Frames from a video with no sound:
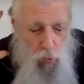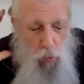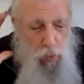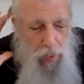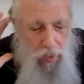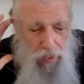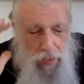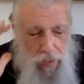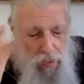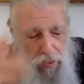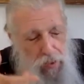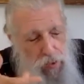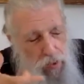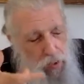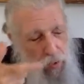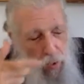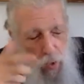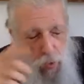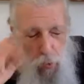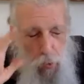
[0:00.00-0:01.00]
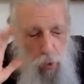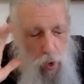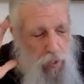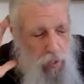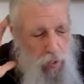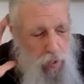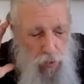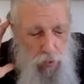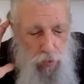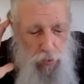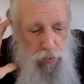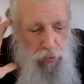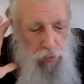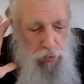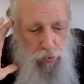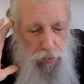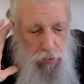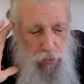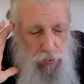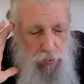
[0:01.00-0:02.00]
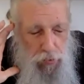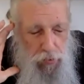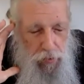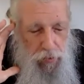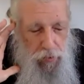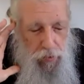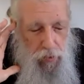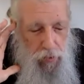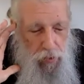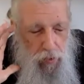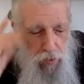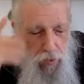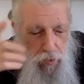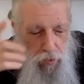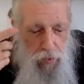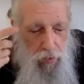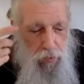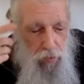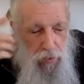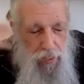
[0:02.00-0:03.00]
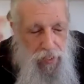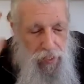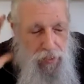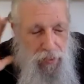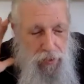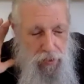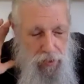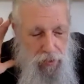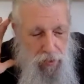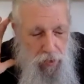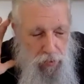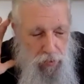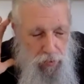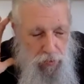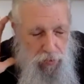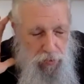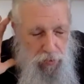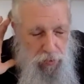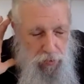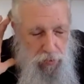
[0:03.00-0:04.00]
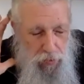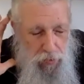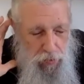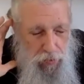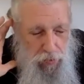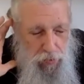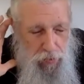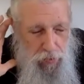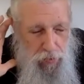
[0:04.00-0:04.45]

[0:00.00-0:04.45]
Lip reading: witness. You don't want to know the truth. You don't need to know the truth.